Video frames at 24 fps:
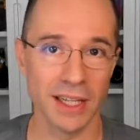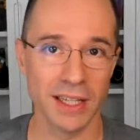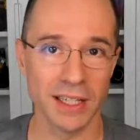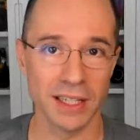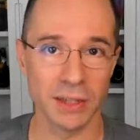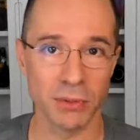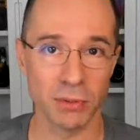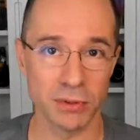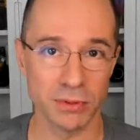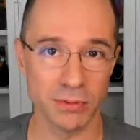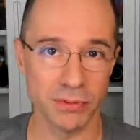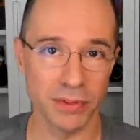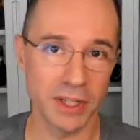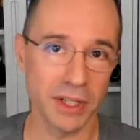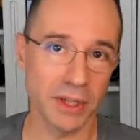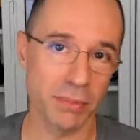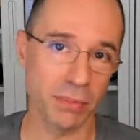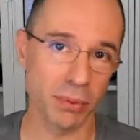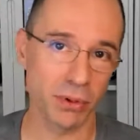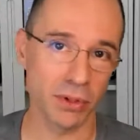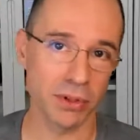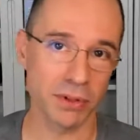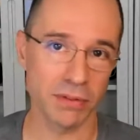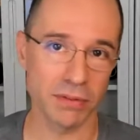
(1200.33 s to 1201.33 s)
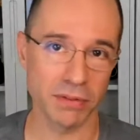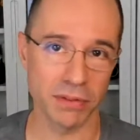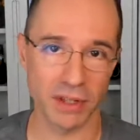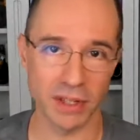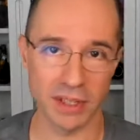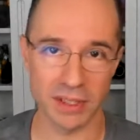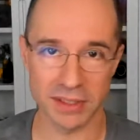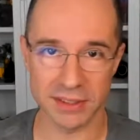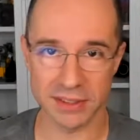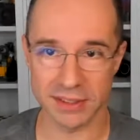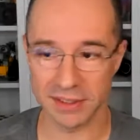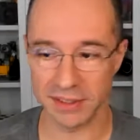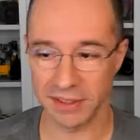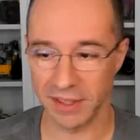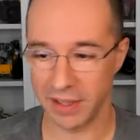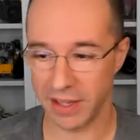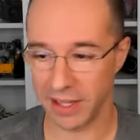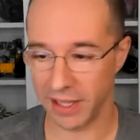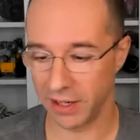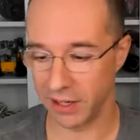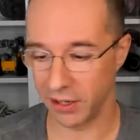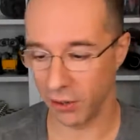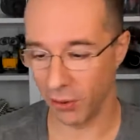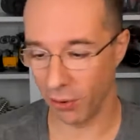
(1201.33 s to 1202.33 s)
it was very important for us
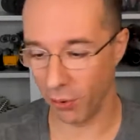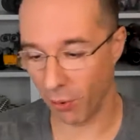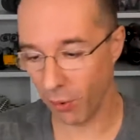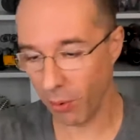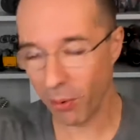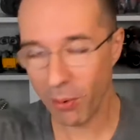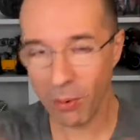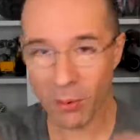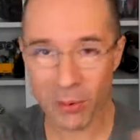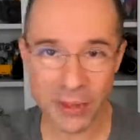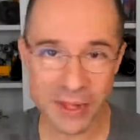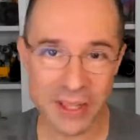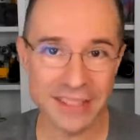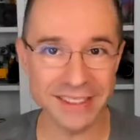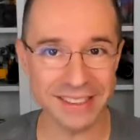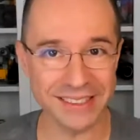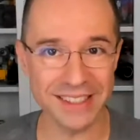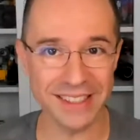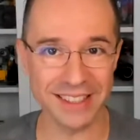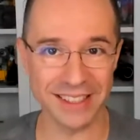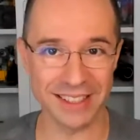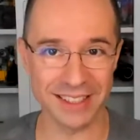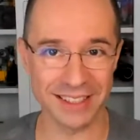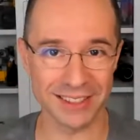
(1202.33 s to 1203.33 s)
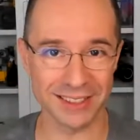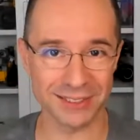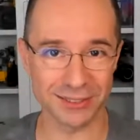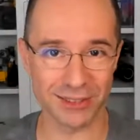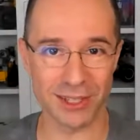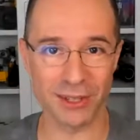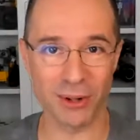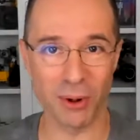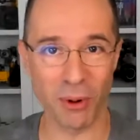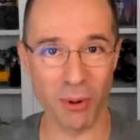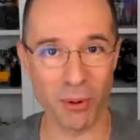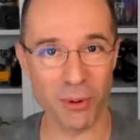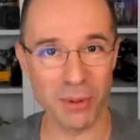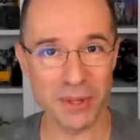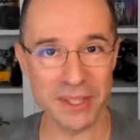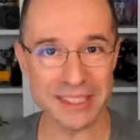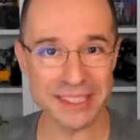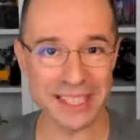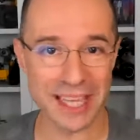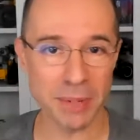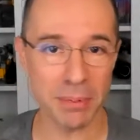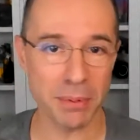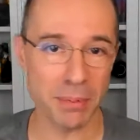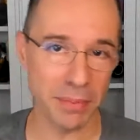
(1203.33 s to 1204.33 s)
that all these things, right, all these
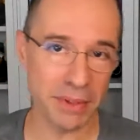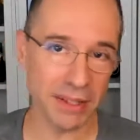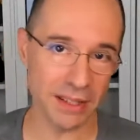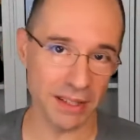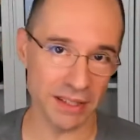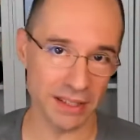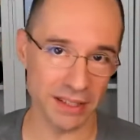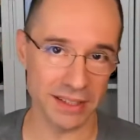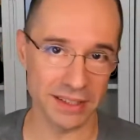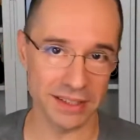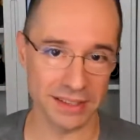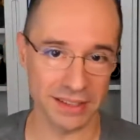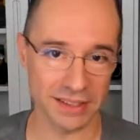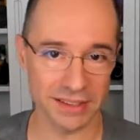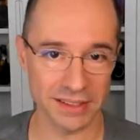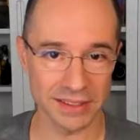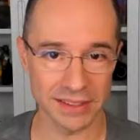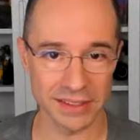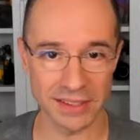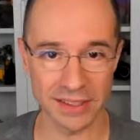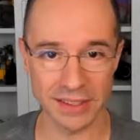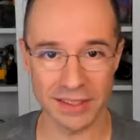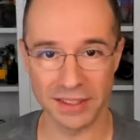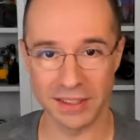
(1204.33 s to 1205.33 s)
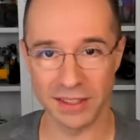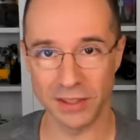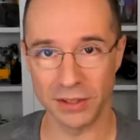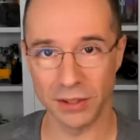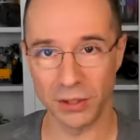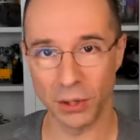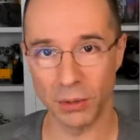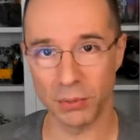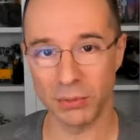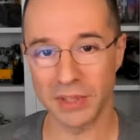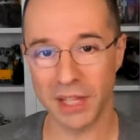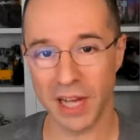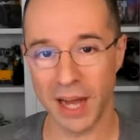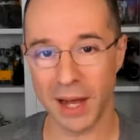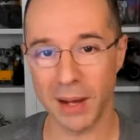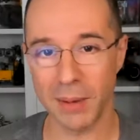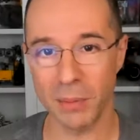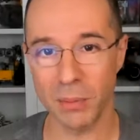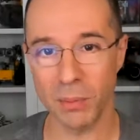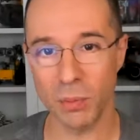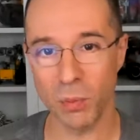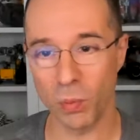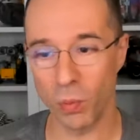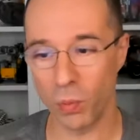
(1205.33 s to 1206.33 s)
capabilities don't
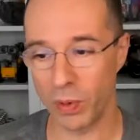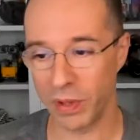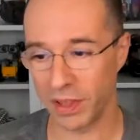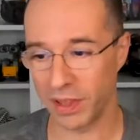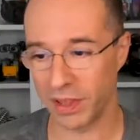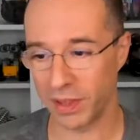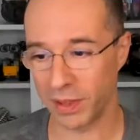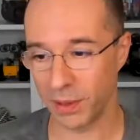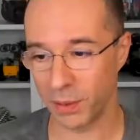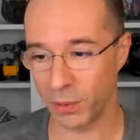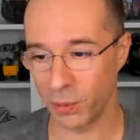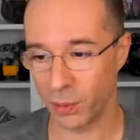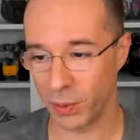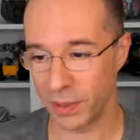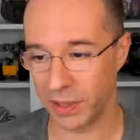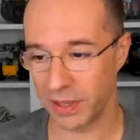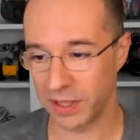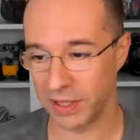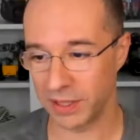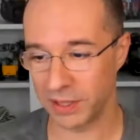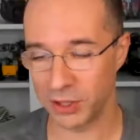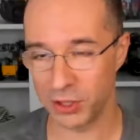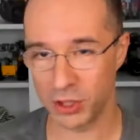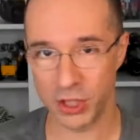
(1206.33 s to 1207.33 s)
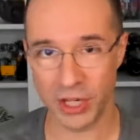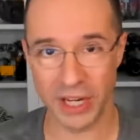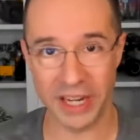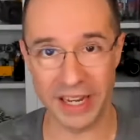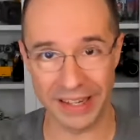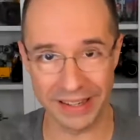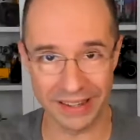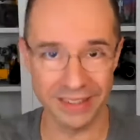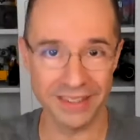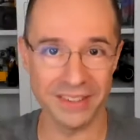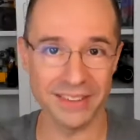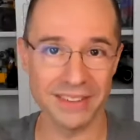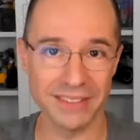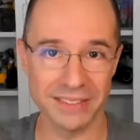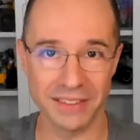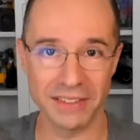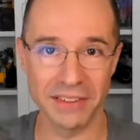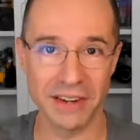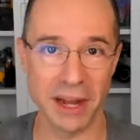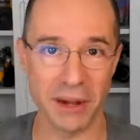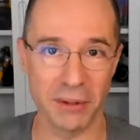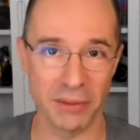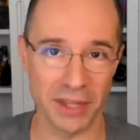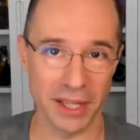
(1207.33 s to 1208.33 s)
come with a chain
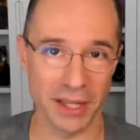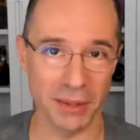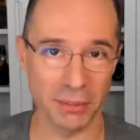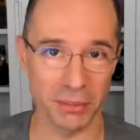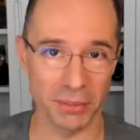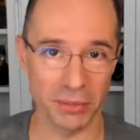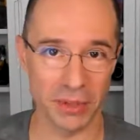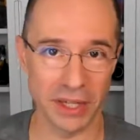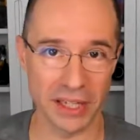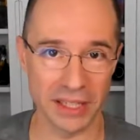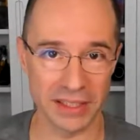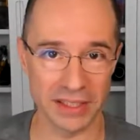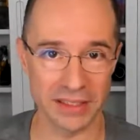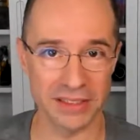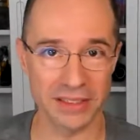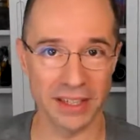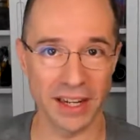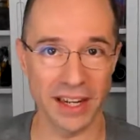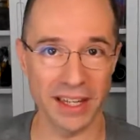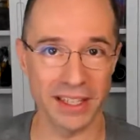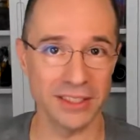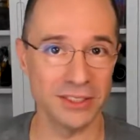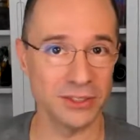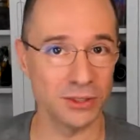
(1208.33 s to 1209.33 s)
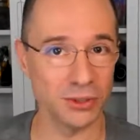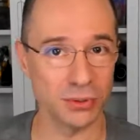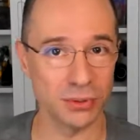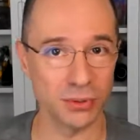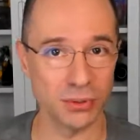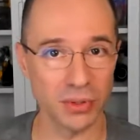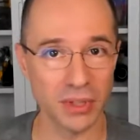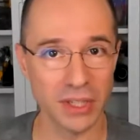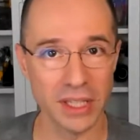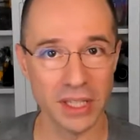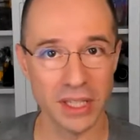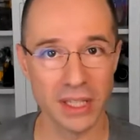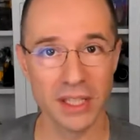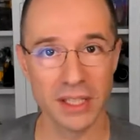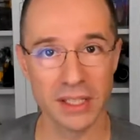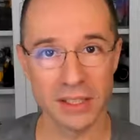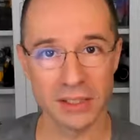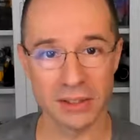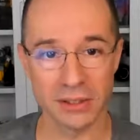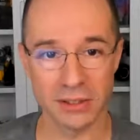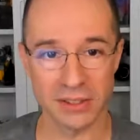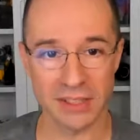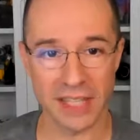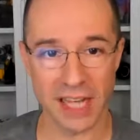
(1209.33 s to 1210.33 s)
around them, right, that ties you
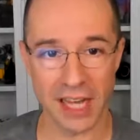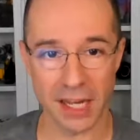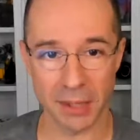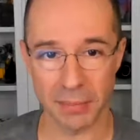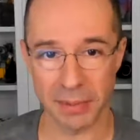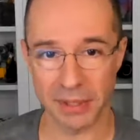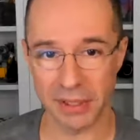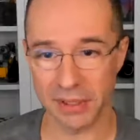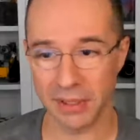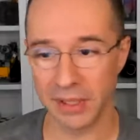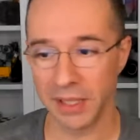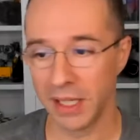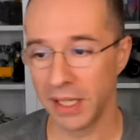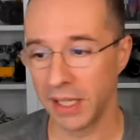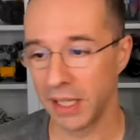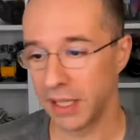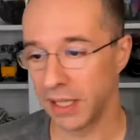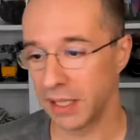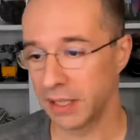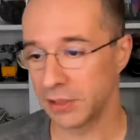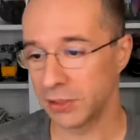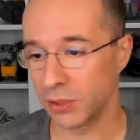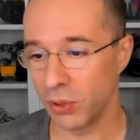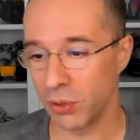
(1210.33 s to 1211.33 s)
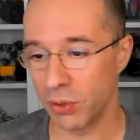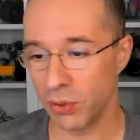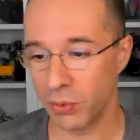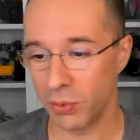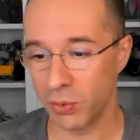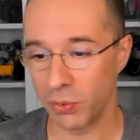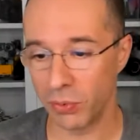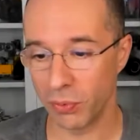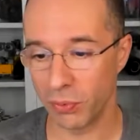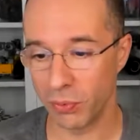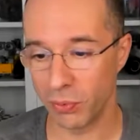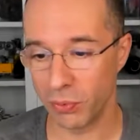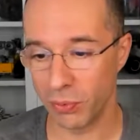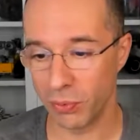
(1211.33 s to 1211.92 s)
to Stackbit. So,